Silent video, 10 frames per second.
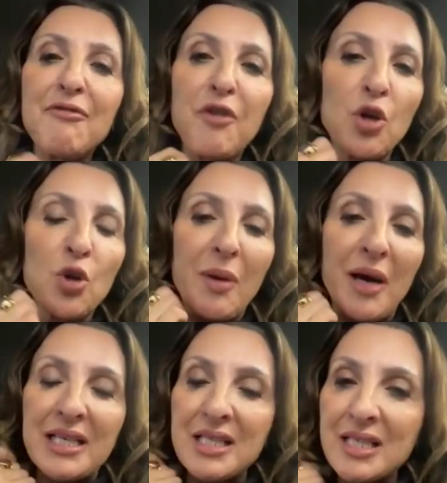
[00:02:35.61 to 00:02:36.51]
followed
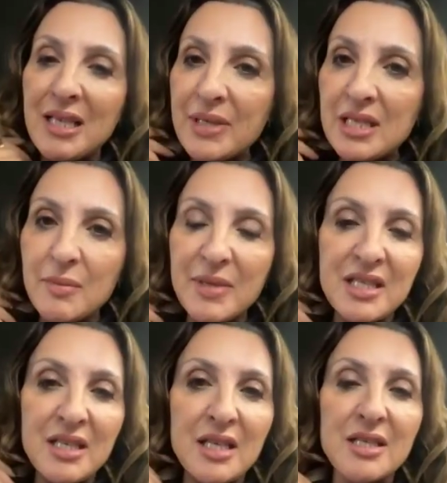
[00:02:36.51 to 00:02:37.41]
by anti-Semitism
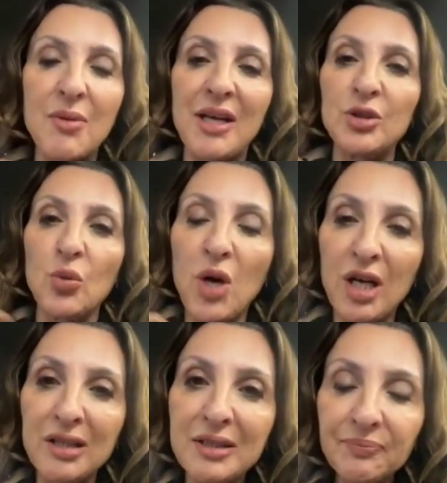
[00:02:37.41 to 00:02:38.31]
incidents around the
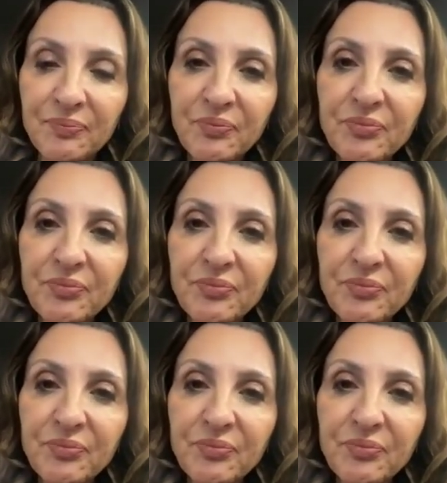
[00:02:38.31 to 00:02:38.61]
world.